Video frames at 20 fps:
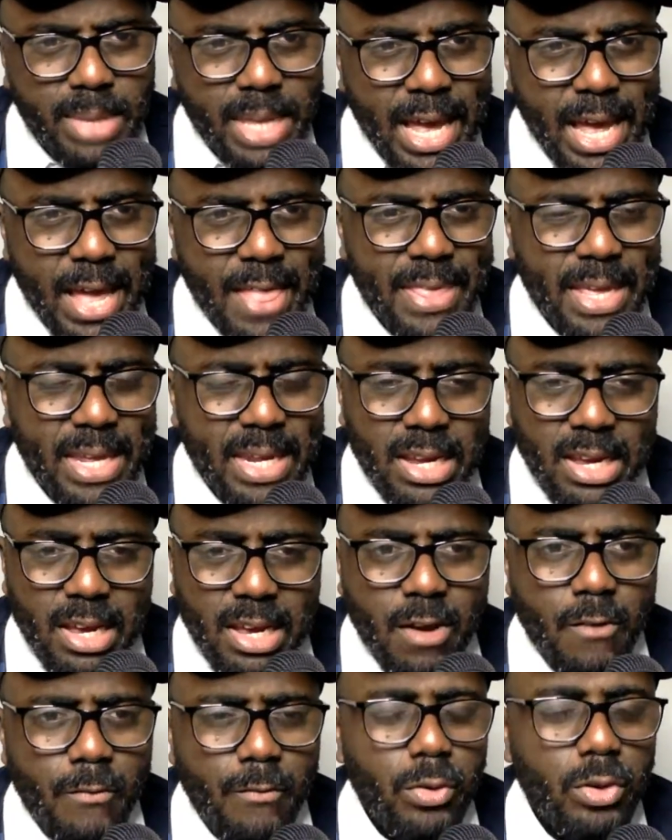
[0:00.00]
And then
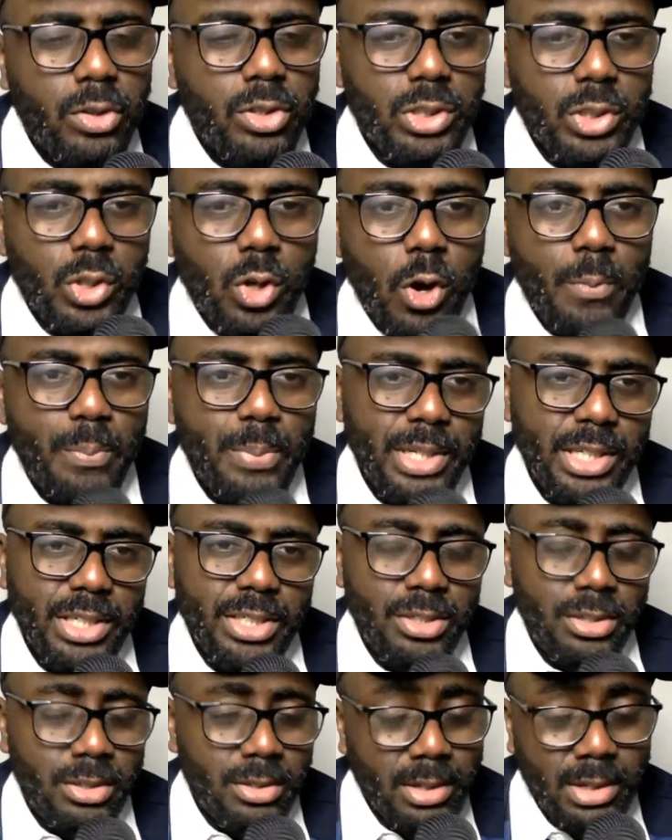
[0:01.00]
for a score
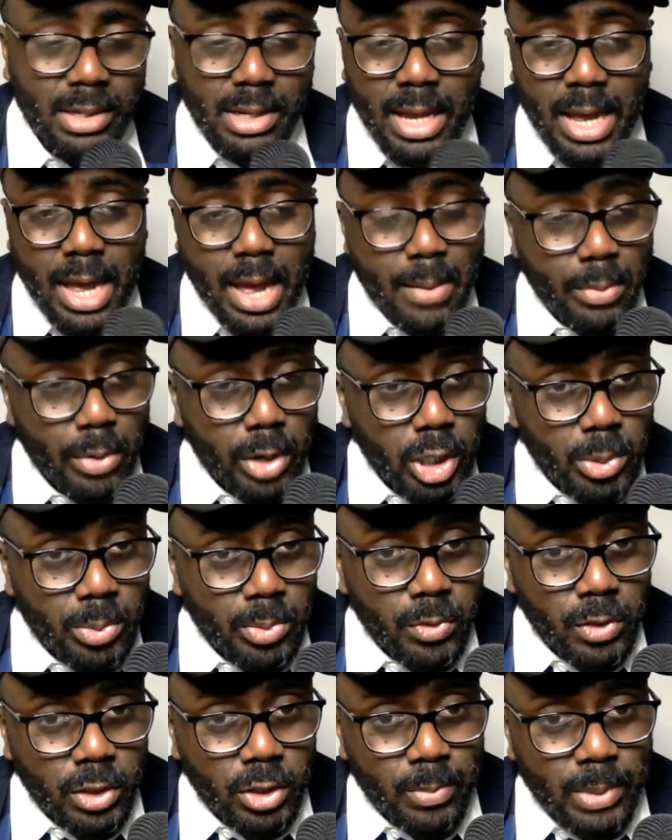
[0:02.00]
prediction, I'm going to be
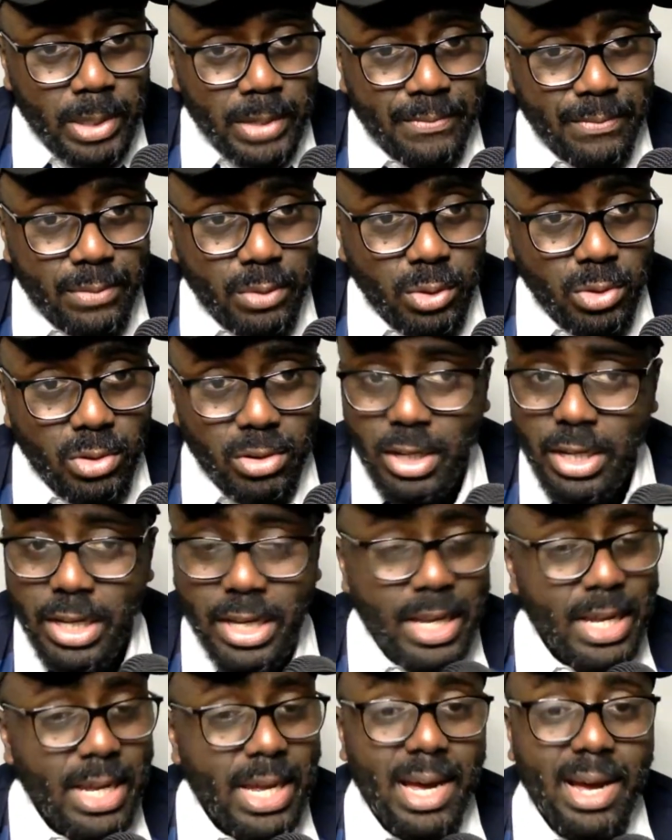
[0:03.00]
respectful.
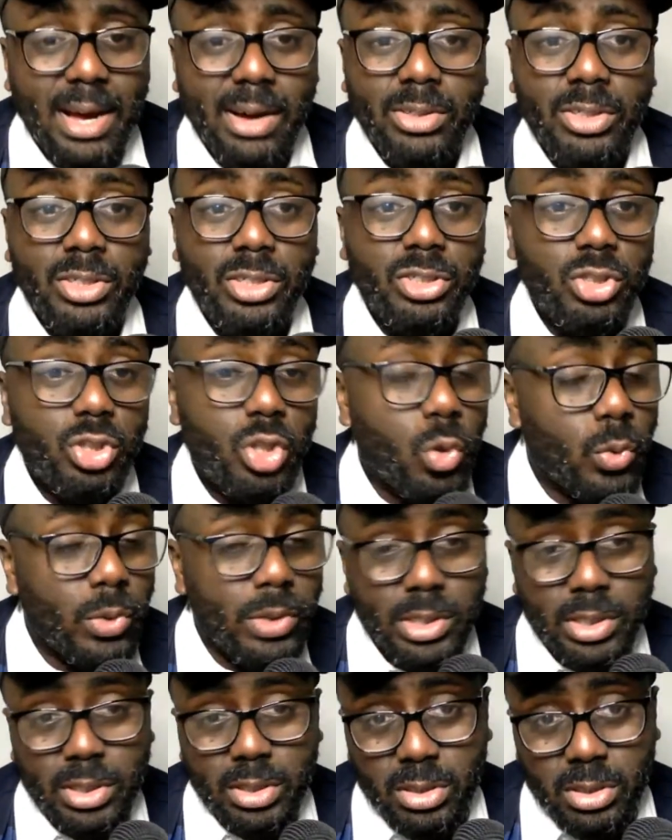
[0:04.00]
I'll just go with
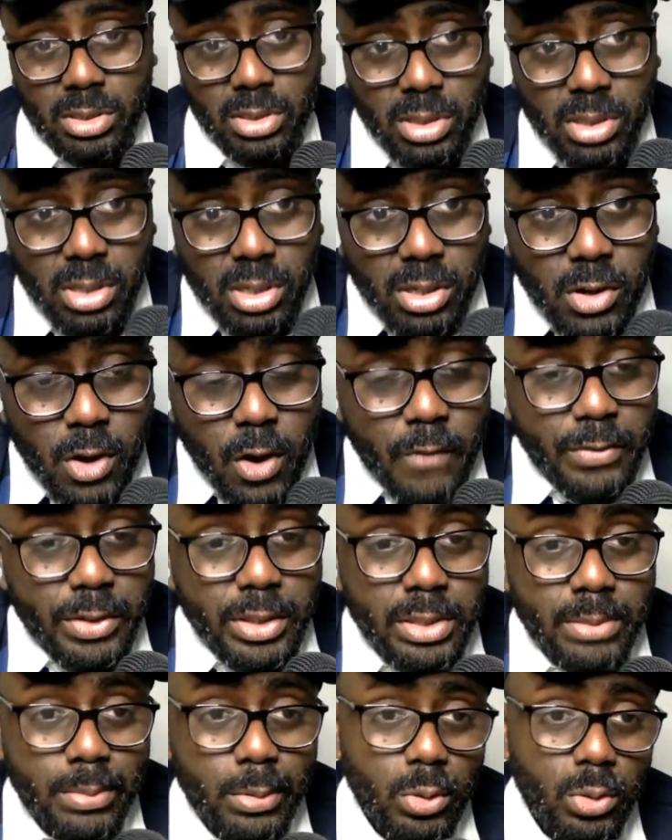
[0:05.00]
it.
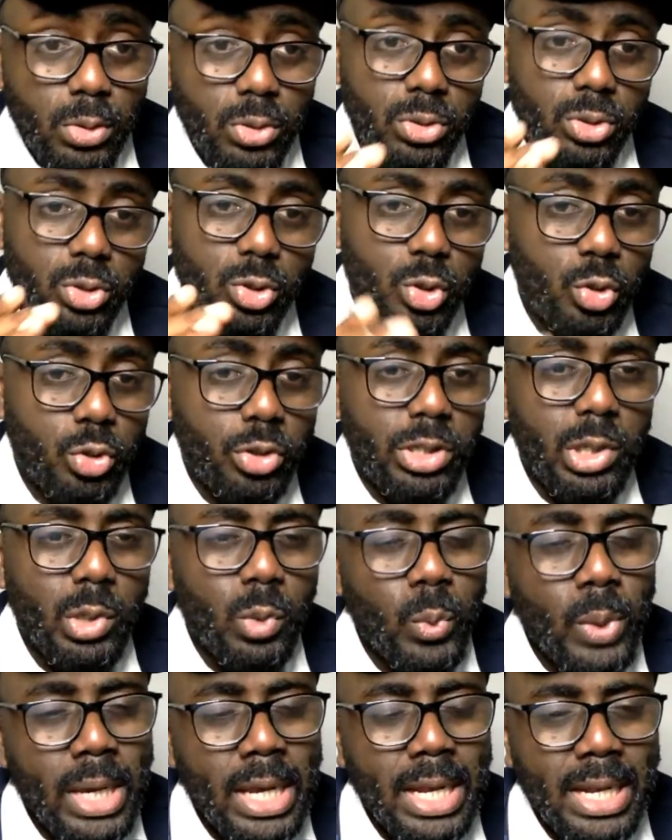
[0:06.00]
Comfortable, 2-0
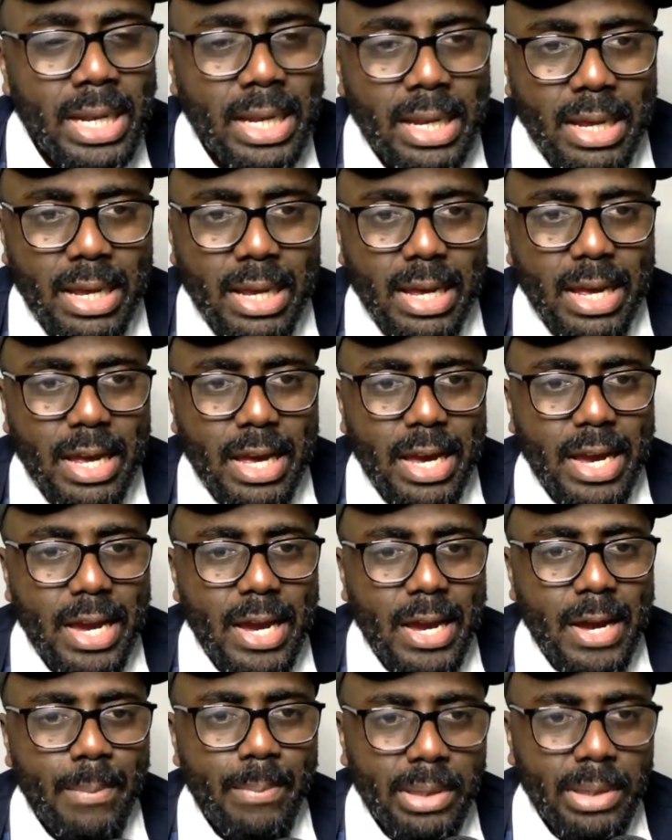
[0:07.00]
win.
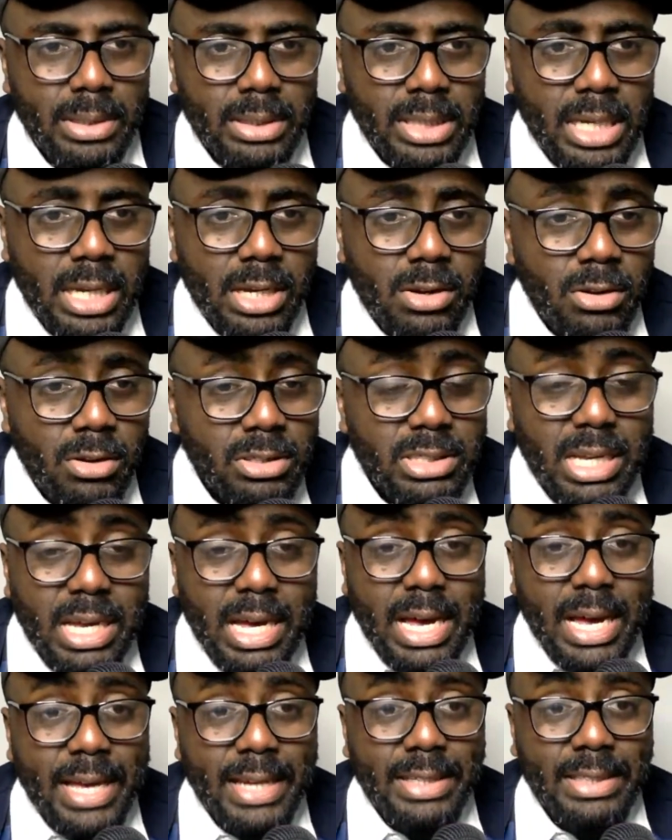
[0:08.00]
Panathinaikos,
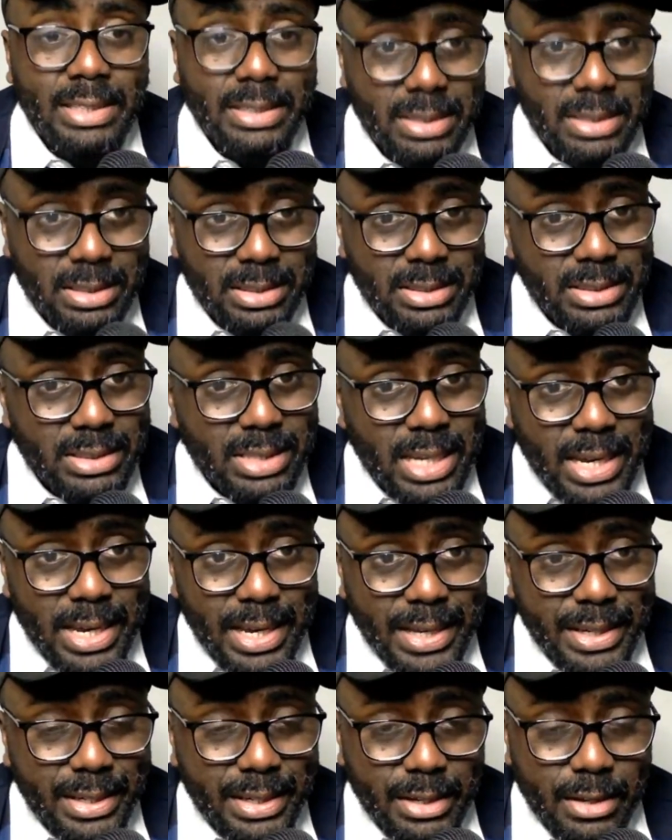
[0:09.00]
I
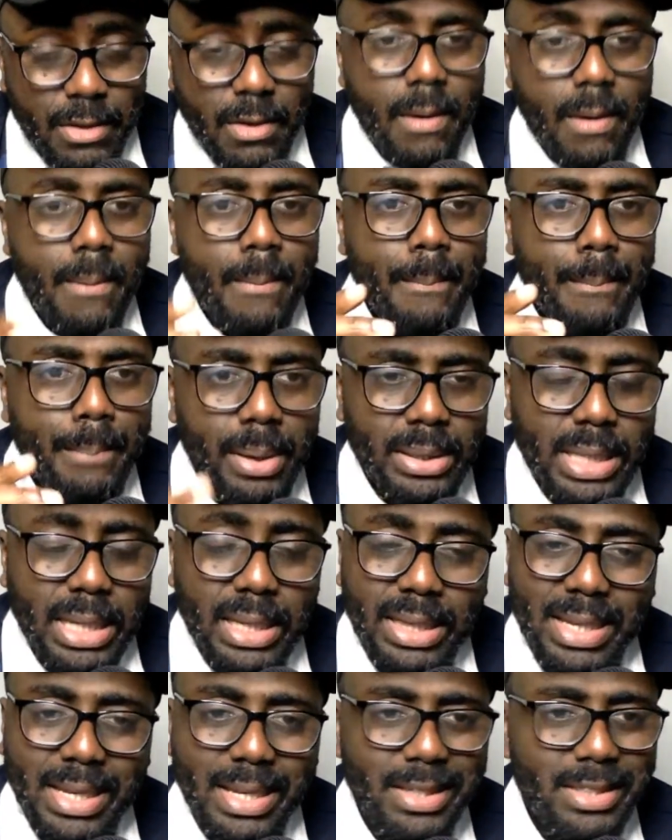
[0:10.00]
inside, but I
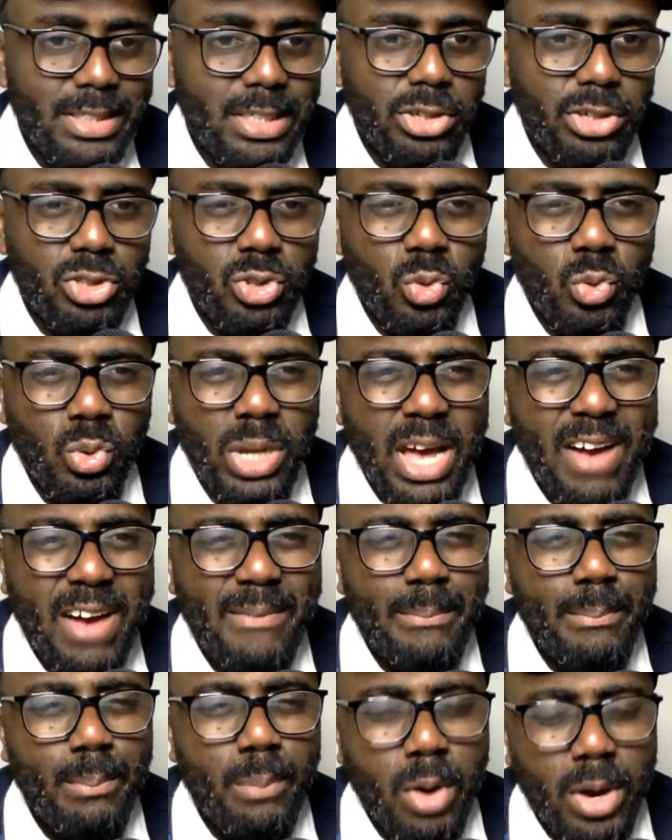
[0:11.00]
think Chelsea would have
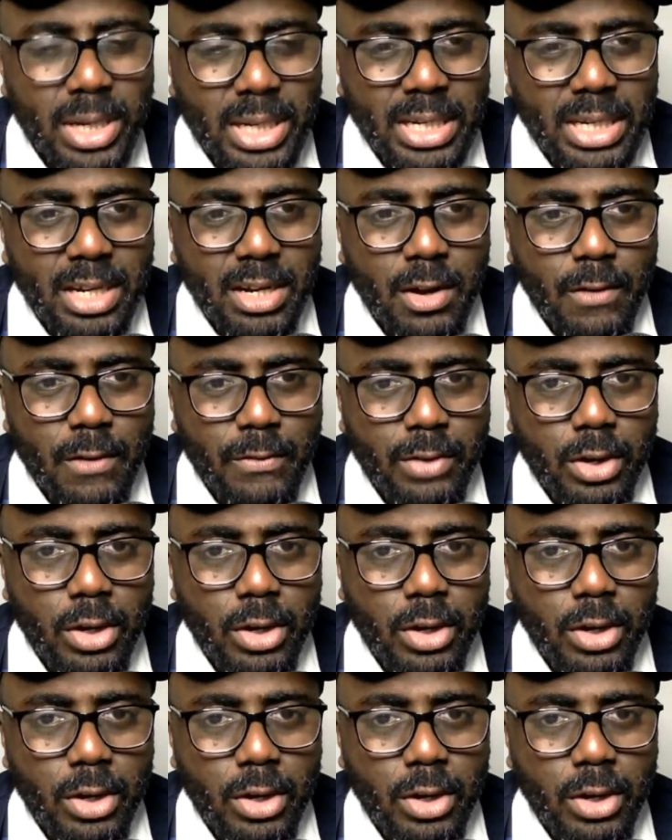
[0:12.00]
more than enough,